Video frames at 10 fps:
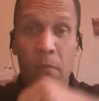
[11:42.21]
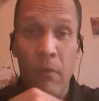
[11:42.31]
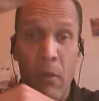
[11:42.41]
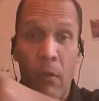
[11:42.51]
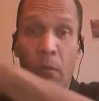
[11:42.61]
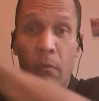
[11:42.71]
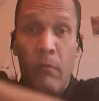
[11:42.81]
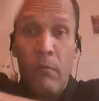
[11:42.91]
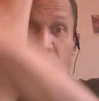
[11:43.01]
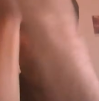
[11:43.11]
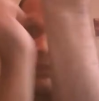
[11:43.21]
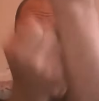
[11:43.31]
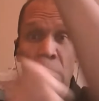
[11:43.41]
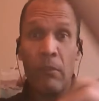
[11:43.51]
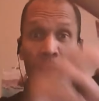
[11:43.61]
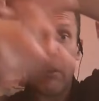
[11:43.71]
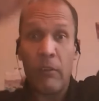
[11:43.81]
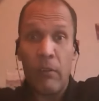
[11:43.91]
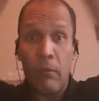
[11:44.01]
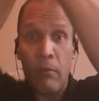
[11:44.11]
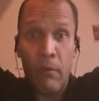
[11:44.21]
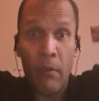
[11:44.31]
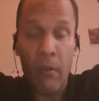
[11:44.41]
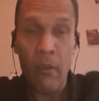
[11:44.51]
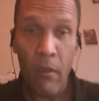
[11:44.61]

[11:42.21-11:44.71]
you know signaling to the